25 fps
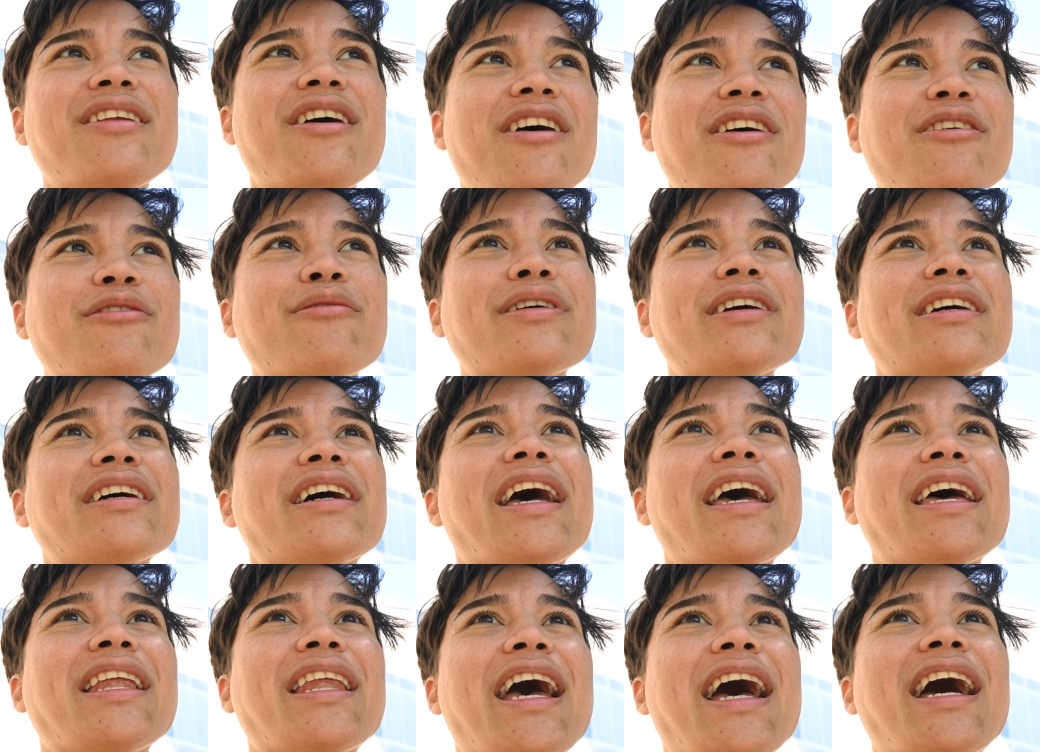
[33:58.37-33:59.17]
Aqua
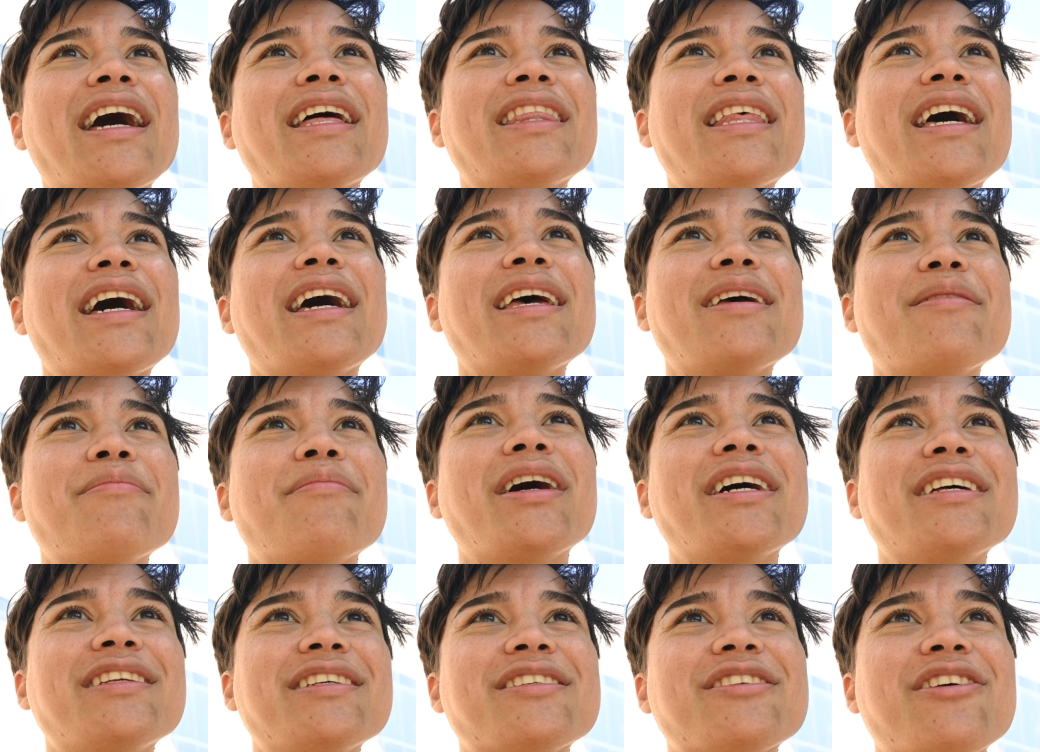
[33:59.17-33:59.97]
and had that in
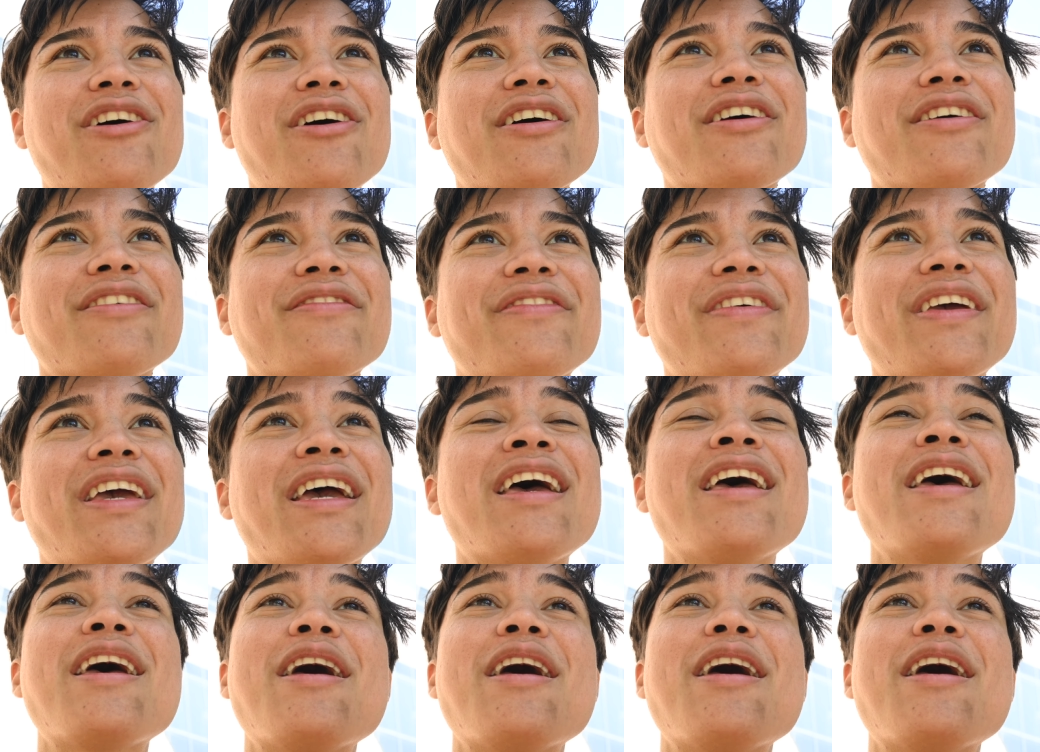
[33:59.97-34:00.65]
my discography.